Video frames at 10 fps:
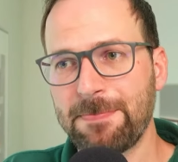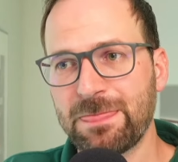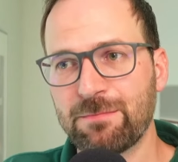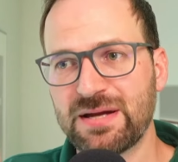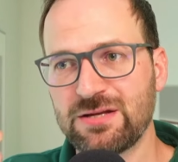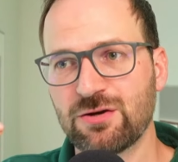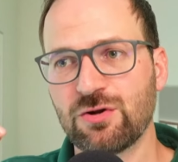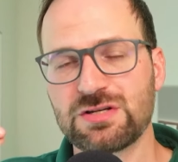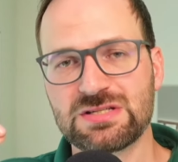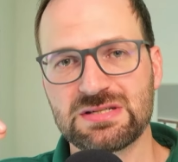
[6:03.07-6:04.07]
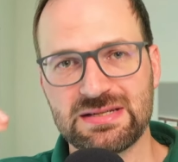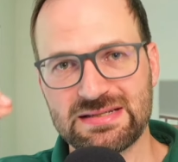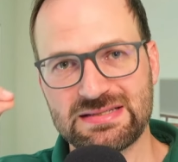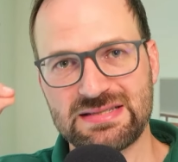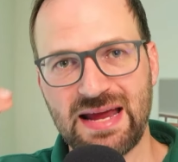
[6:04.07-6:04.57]
but you're not
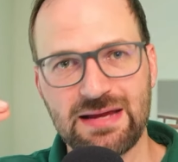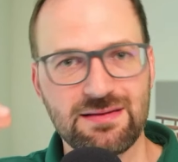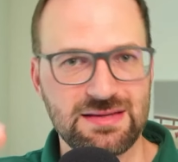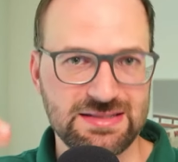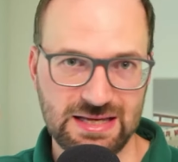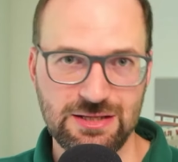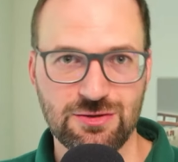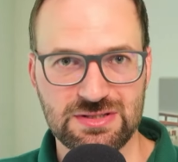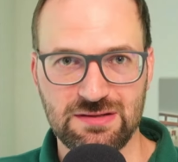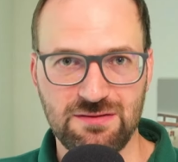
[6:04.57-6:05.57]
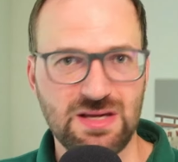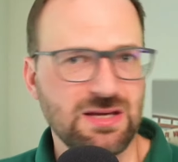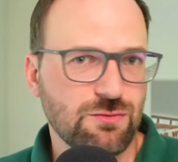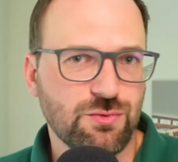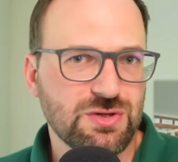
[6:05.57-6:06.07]
saying this in your CV,
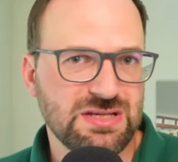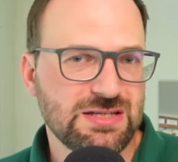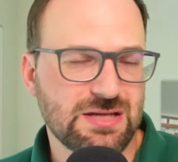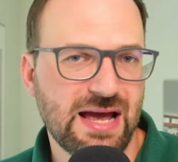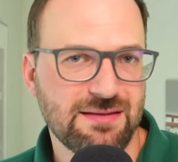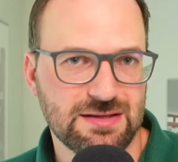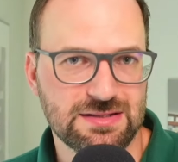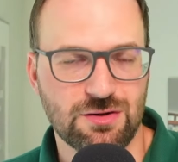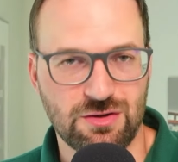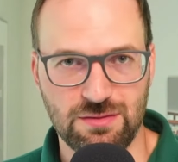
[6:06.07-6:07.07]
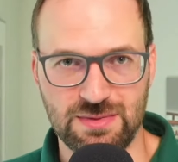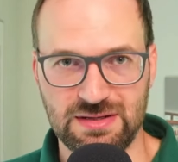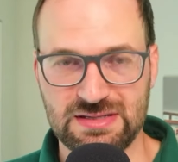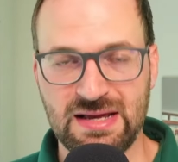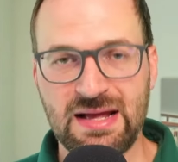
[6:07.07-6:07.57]
you wouldn't need to add this document.
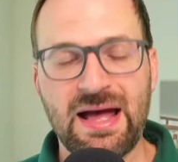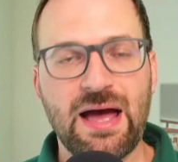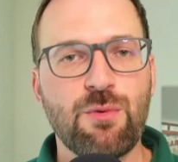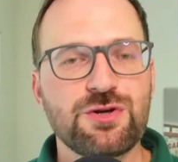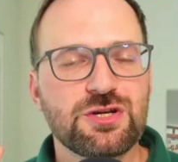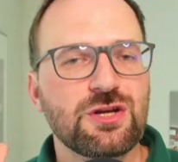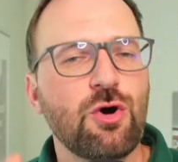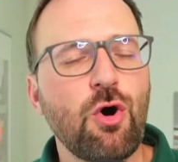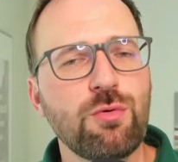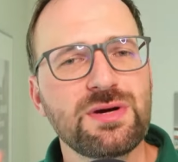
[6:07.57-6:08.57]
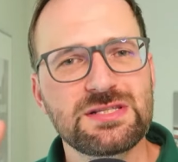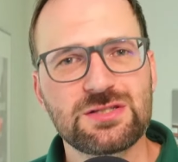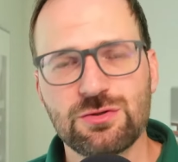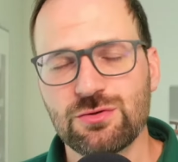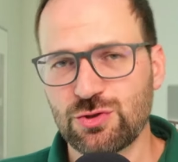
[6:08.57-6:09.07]
And what you can always
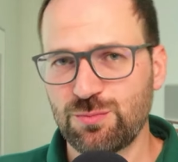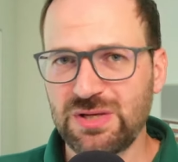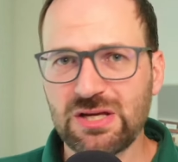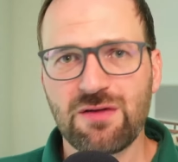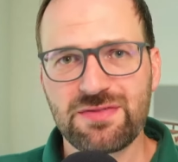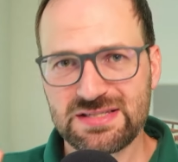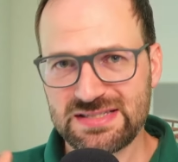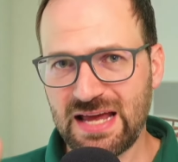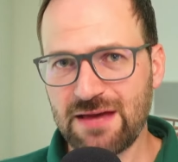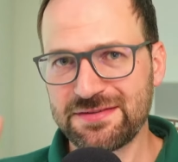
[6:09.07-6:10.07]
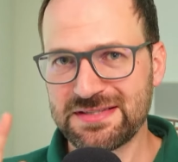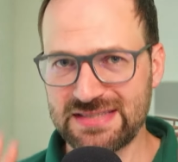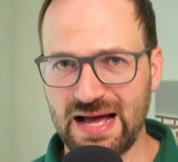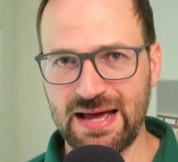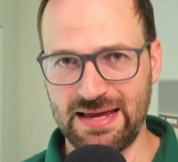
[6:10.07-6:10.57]
do to be on the safe
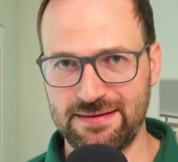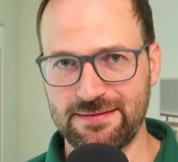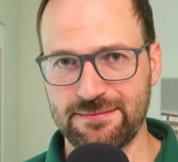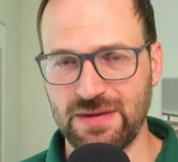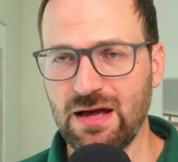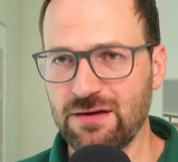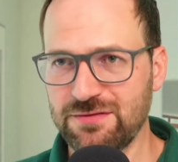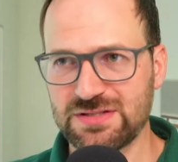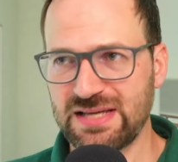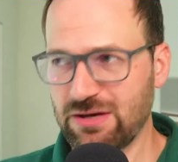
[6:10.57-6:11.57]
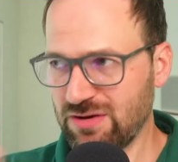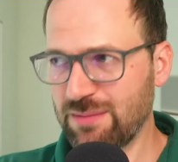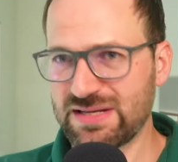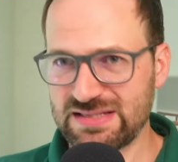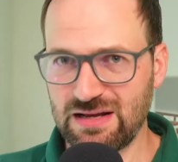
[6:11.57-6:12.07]
side, yeah, if you say, okay,
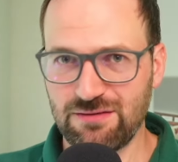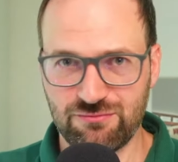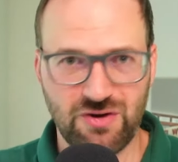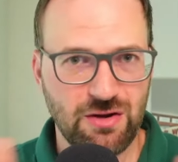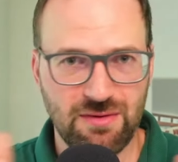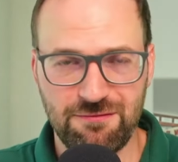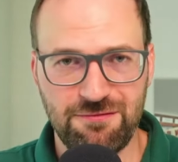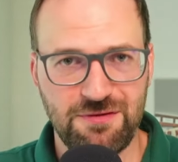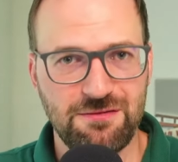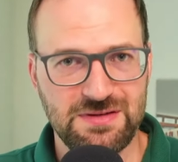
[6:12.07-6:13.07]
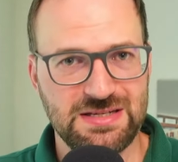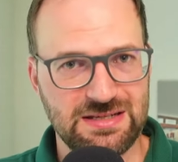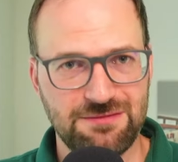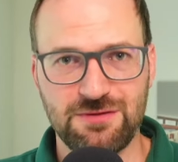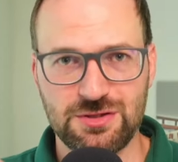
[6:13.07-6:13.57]
Bastian, I have around about 50
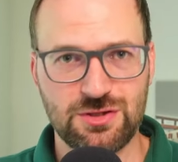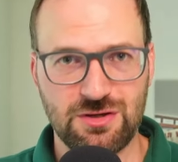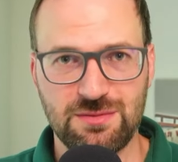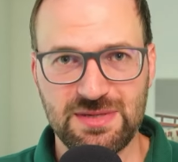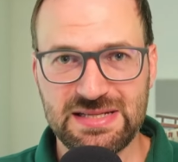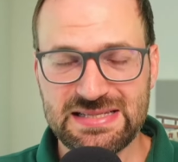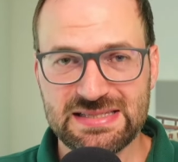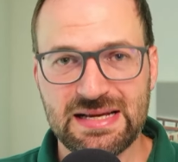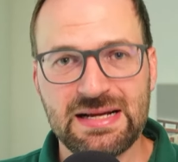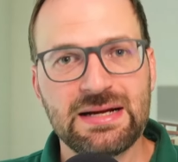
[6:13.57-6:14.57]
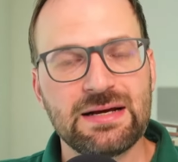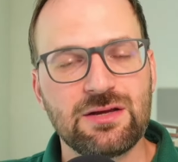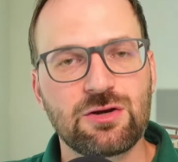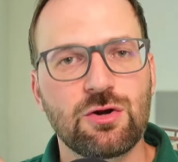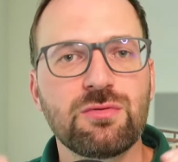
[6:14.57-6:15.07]
different documents, you
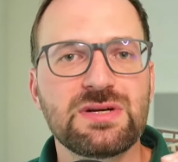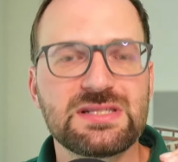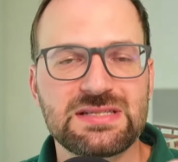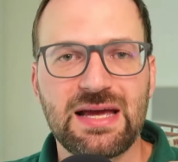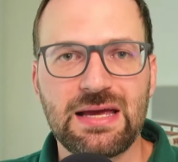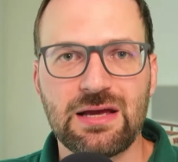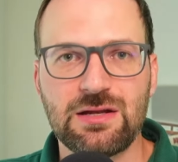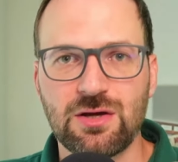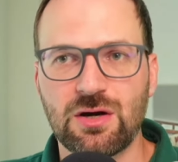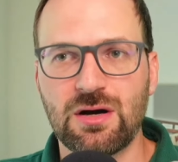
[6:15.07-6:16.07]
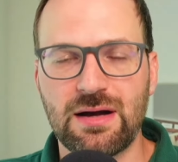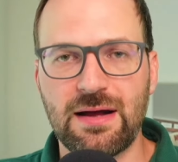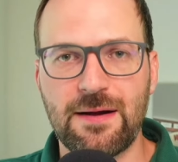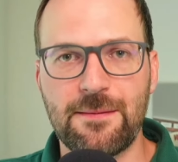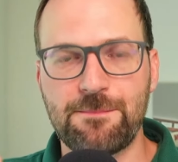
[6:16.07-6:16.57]
can always say in your
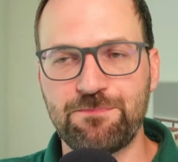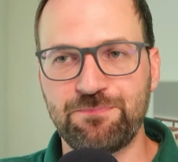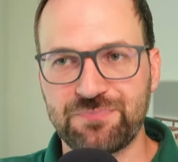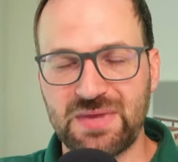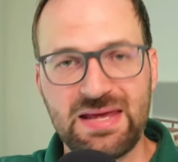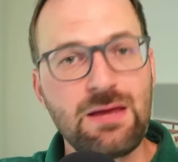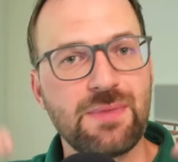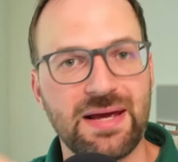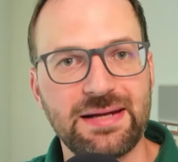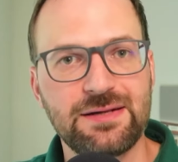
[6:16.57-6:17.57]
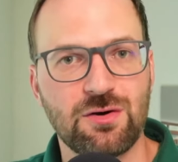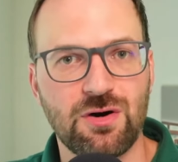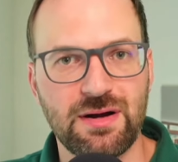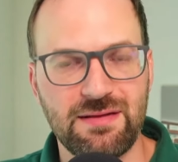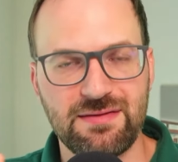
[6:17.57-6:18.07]
um, email
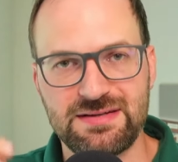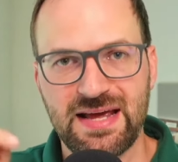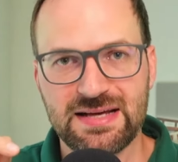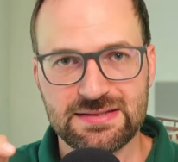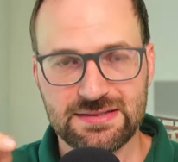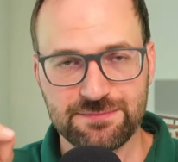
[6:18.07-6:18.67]
or in the text,